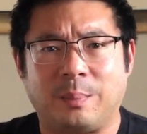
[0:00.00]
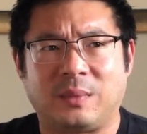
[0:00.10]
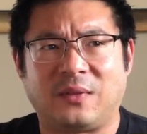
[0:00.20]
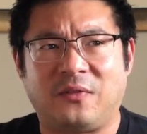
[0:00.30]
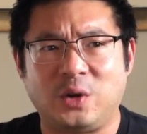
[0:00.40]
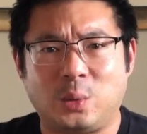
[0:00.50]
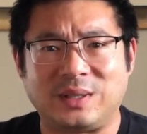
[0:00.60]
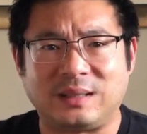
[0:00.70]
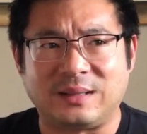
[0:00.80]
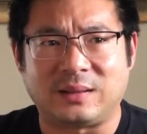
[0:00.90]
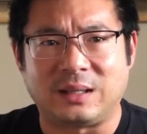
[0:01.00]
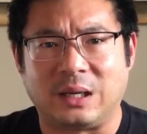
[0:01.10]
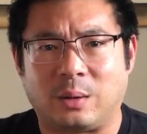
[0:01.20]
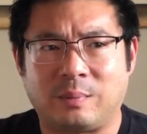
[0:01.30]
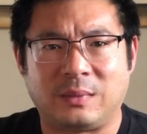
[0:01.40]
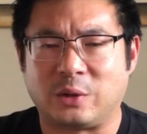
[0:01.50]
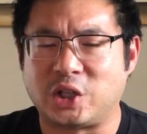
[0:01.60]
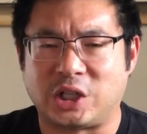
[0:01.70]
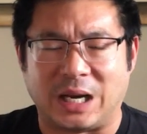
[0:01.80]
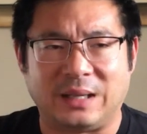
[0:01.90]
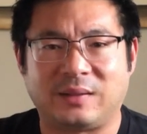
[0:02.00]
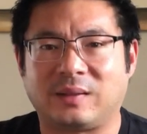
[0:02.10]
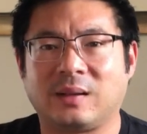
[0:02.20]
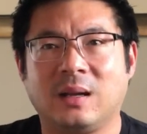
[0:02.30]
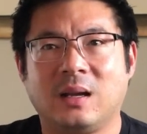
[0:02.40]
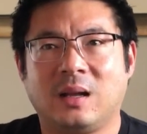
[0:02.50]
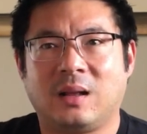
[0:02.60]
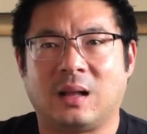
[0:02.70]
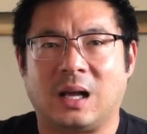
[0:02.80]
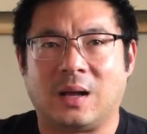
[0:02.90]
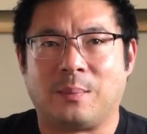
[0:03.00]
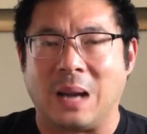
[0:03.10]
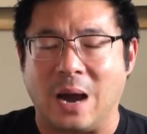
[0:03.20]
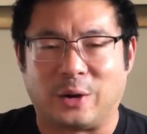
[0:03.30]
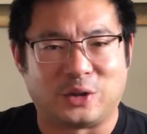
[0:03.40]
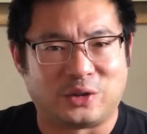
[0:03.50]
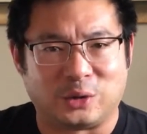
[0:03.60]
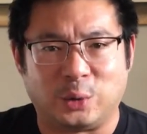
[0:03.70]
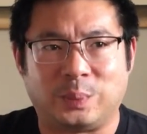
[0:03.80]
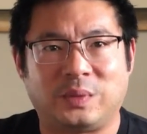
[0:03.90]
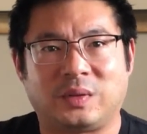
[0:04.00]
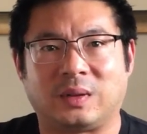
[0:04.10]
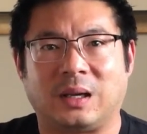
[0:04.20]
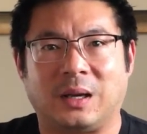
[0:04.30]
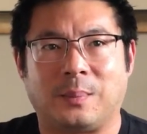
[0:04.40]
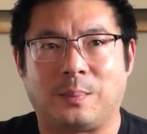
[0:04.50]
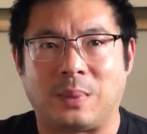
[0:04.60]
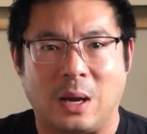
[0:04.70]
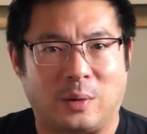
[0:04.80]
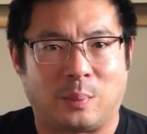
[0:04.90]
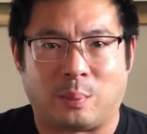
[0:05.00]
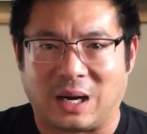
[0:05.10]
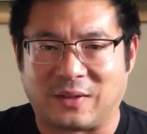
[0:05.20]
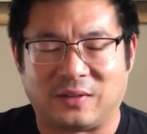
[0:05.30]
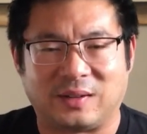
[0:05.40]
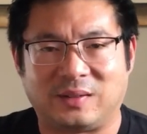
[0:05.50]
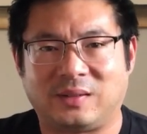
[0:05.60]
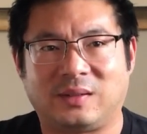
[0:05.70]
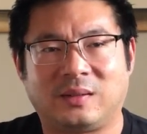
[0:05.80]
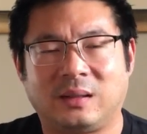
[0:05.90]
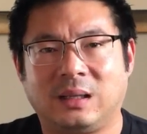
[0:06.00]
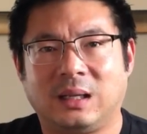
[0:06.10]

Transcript: The food was decent. There's shakes, powdered soups, powdered breakfasts,